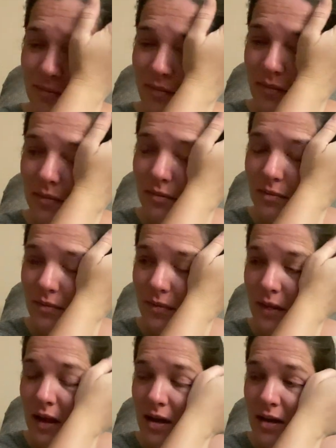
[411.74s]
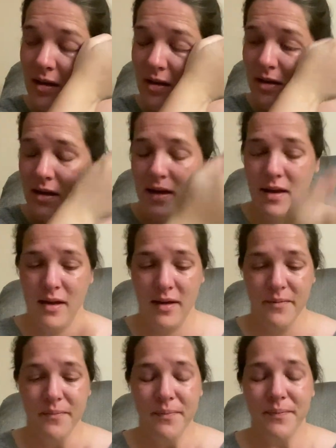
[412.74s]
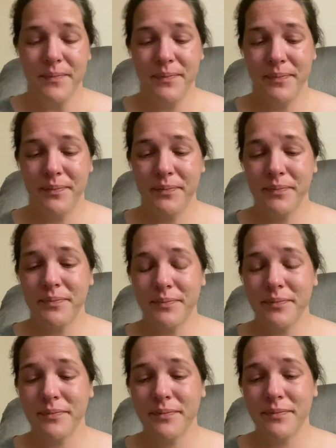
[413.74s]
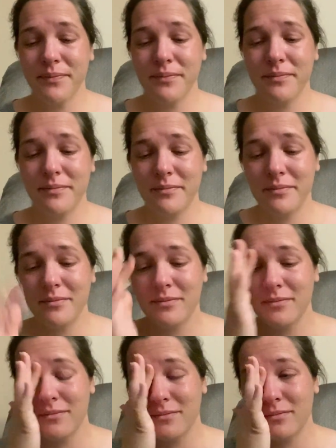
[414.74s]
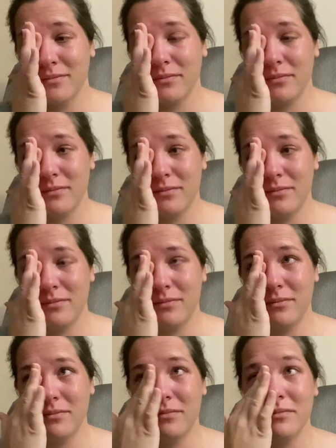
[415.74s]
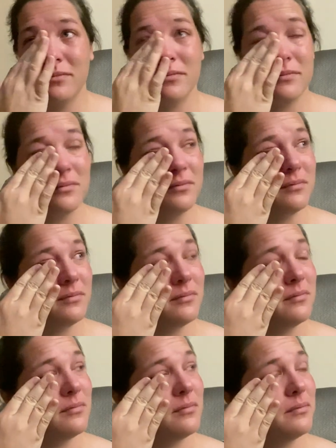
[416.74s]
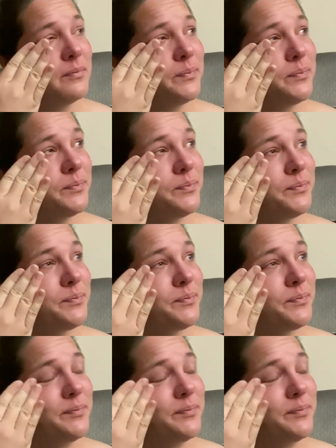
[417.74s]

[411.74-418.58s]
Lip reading: [no speech]